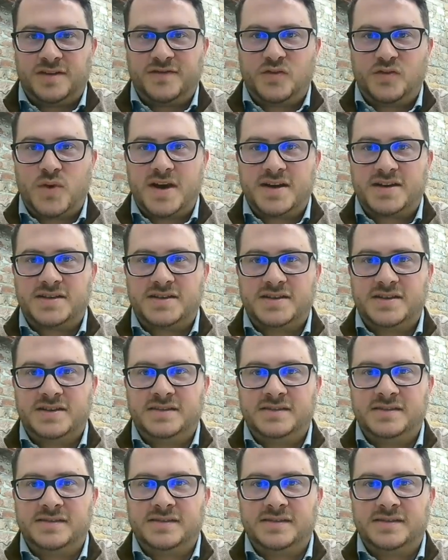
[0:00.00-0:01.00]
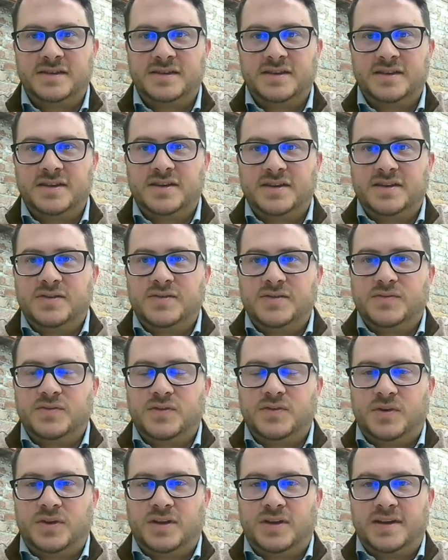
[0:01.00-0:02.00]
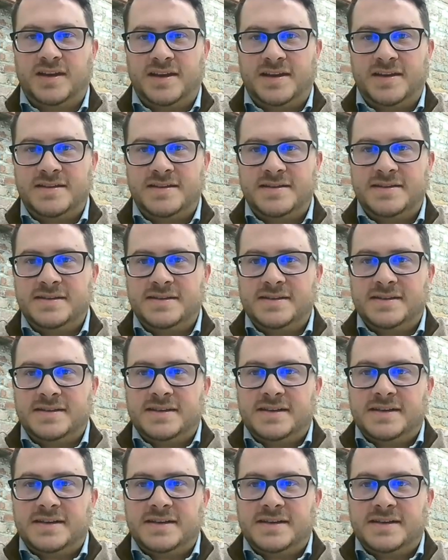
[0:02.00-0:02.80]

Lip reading: of questions roll in.